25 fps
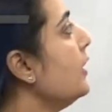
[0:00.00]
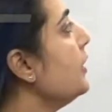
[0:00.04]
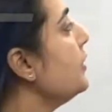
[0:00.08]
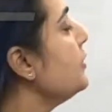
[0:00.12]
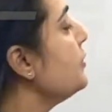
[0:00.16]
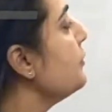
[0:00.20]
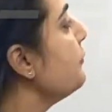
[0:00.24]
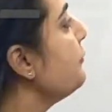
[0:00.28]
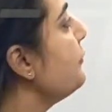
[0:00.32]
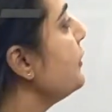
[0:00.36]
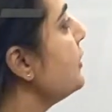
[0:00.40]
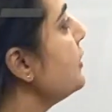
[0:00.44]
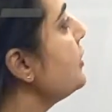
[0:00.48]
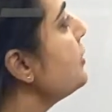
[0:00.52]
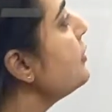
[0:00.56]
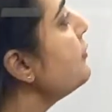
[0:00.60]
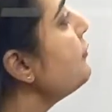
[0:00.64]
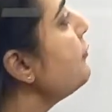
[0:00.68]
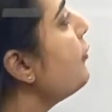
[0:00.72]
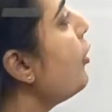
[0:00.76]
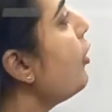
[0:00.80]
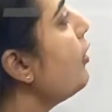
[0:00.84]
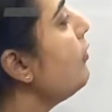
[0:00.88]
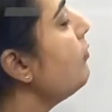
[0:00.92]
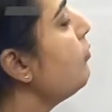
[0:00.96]
So first
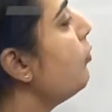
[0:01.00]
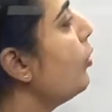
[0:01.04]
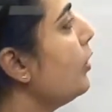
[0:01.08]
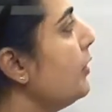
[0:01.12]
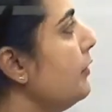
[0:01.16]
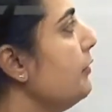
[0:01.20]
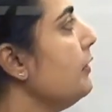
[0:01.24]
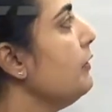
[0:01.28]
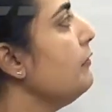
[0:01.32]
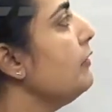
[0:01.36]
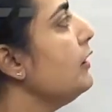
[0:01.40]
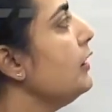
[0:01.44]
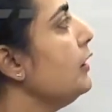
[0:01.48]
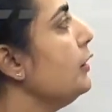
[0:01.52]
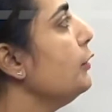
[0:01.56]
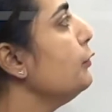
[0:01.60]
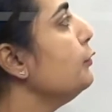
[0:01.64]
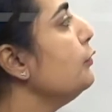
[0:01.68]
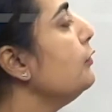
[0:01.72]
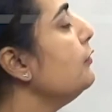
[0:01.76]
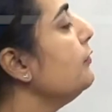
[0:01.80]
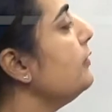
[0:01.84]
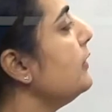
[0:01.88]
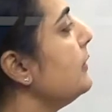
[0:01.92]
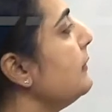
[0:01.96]
of all, what we will
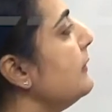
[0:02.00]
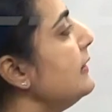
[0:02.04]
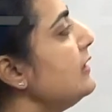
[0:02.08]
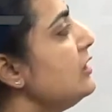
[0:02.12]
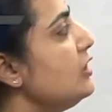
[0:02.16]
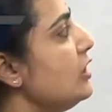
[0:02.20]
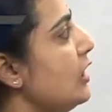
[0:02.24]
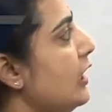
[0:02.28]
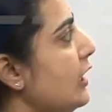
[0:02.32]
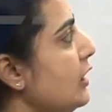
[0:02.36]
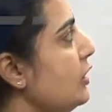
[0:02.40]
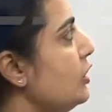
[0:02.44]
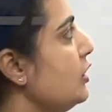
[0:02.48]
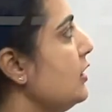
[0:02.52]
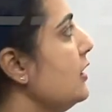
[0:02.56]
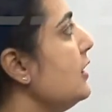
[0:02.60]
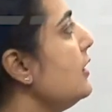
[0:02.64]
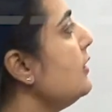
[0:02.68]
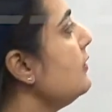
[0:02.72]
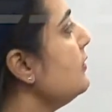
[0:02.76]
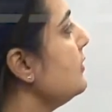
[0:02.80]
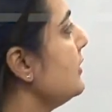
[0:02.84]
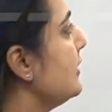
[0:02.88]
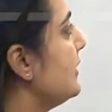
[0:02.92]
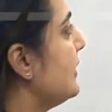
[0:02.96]
do, we will change
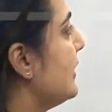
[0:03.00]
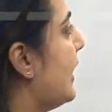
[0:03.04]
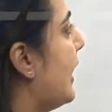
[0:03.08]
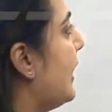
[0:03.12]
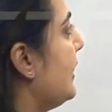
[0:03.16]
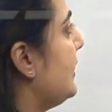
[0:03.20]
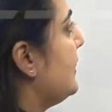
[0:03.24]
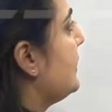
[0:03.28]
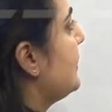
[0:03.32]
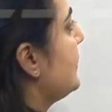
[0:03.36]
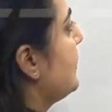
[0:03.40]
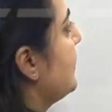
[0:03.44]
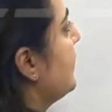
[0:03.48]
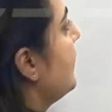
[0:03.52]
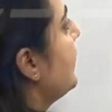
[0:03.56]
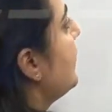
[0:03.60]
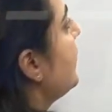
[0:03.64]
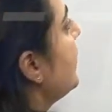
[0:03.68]
the signs.